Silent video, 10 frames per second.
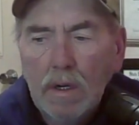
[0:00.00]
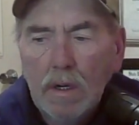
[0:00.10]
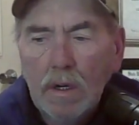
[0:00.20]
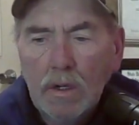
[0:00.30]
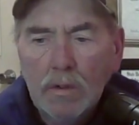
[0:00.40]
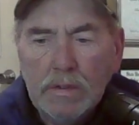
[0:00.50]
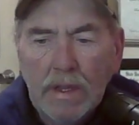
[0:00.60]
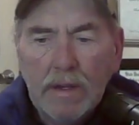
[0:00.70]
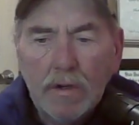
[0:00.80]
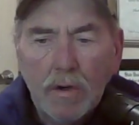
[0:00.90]
a
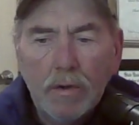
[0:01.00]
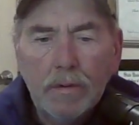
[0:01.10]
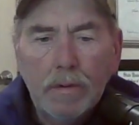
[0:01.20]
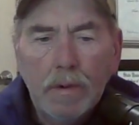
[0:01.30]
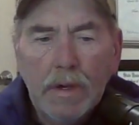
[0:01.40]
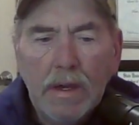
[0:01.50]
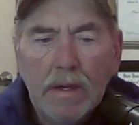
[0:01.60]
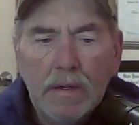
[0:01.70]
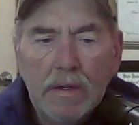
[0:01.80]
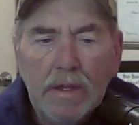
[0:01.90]
lieutenant colonel
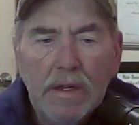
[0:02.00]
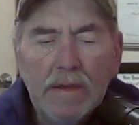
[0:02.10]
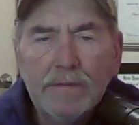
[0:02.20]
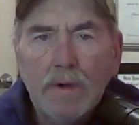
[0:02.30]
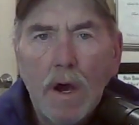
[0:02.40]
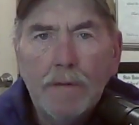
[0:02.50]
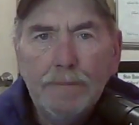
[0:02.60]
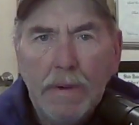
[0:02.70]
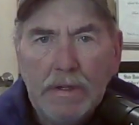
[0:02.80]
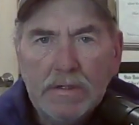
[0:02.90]
and he lived off
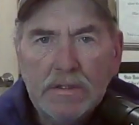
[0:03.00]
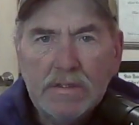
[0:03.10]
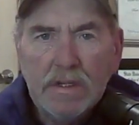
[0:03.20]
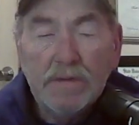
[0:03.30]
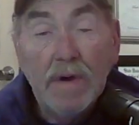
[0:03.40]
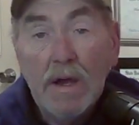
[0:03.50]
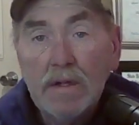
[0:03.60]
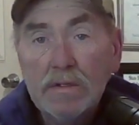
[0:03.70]
base instead of on.